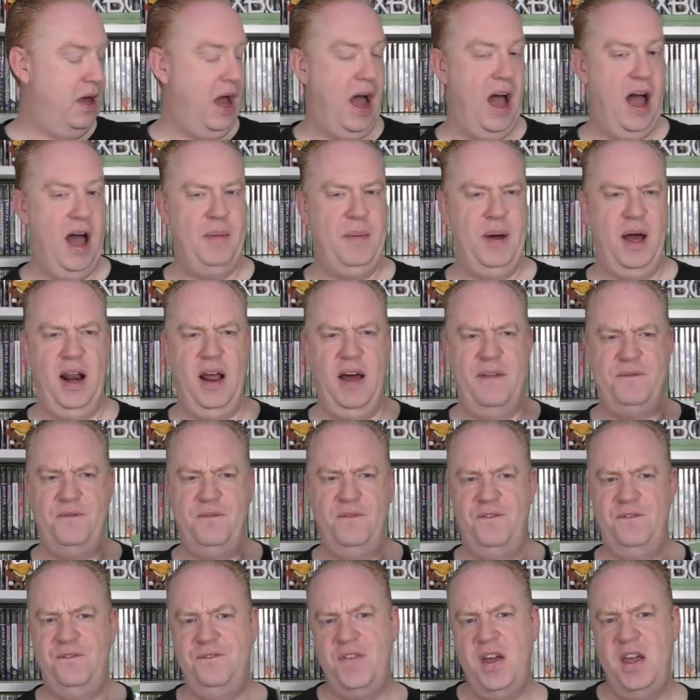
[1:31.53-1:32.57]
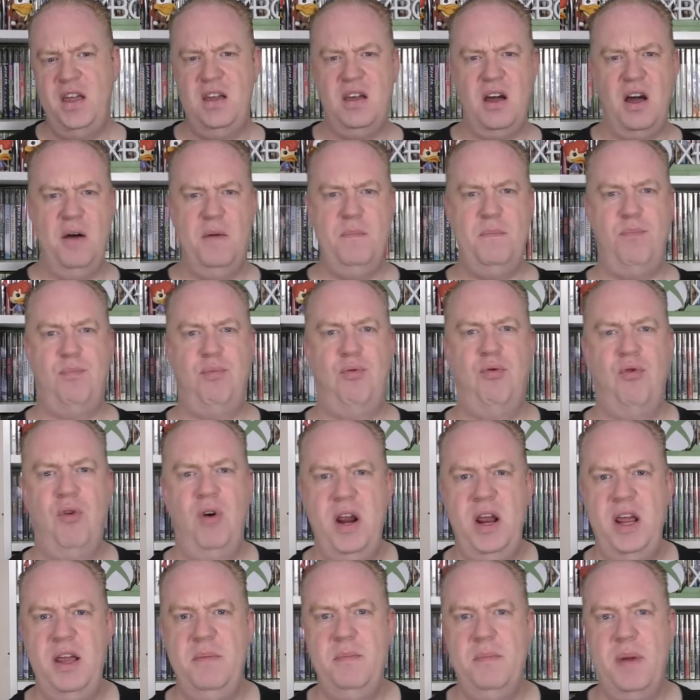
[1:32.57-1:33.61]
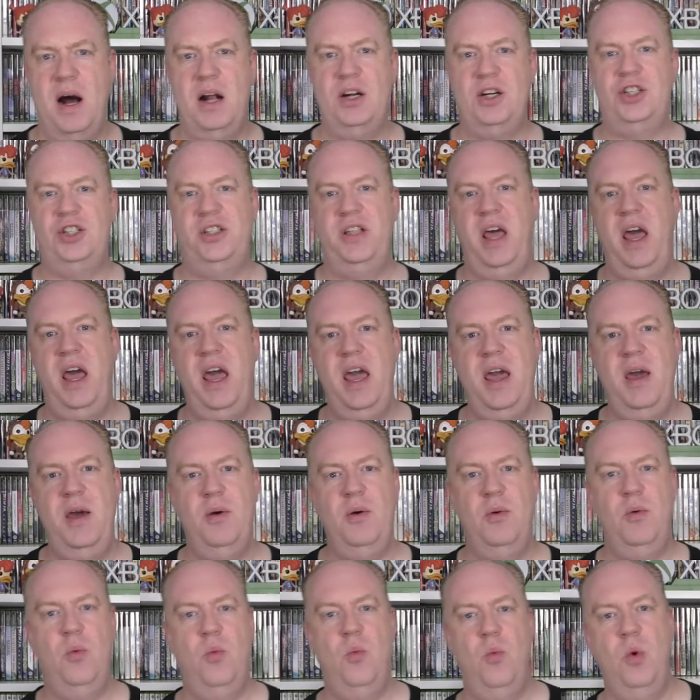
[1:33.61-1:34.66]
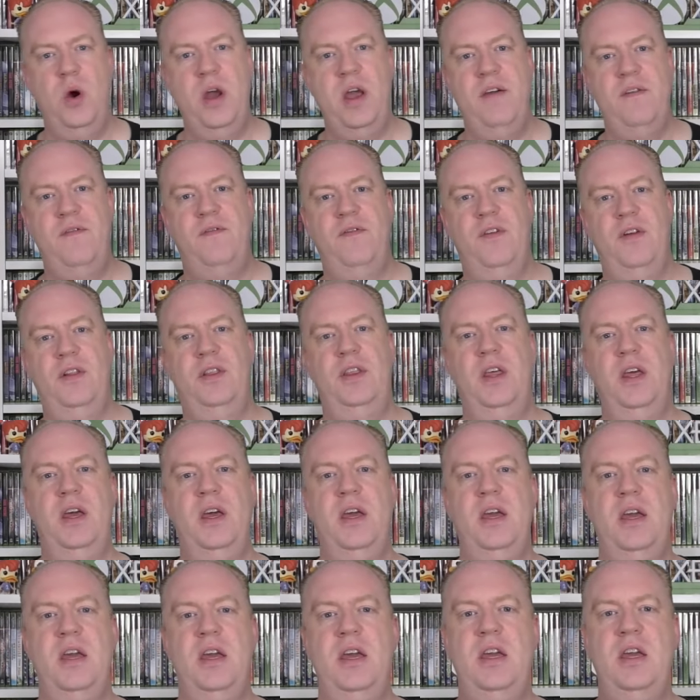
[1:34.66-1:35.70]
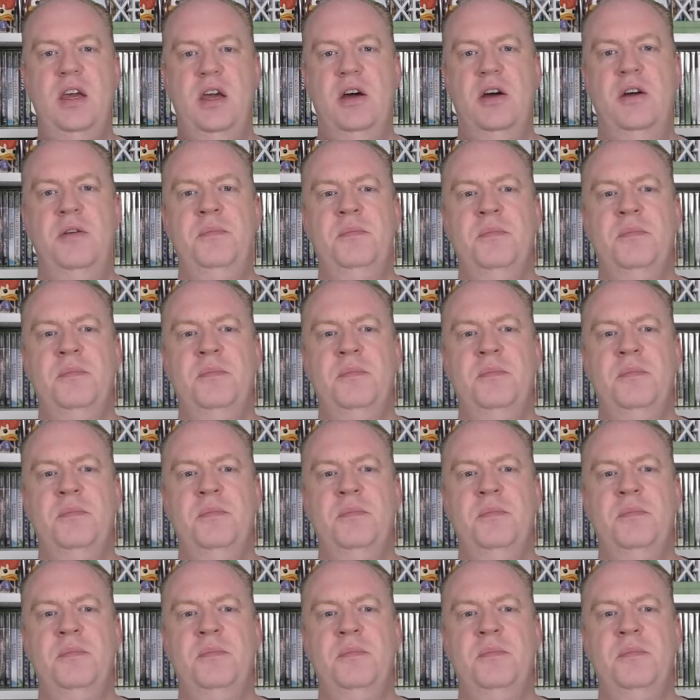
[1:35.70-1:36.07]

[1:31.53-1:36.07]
And I think I'm pretty much there with the